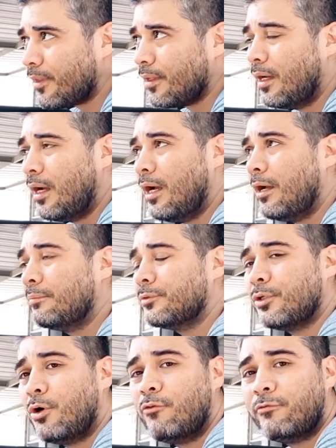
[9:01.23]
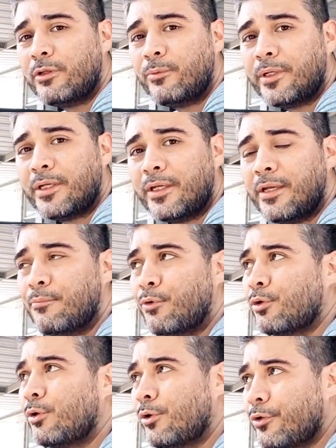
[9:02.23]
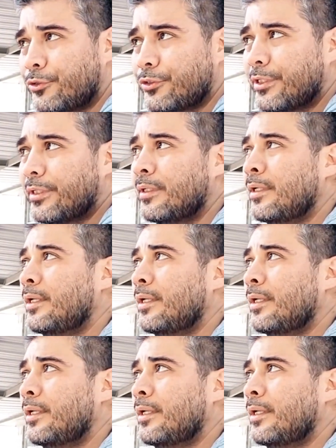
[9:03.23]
So hopefully we can get more orders in.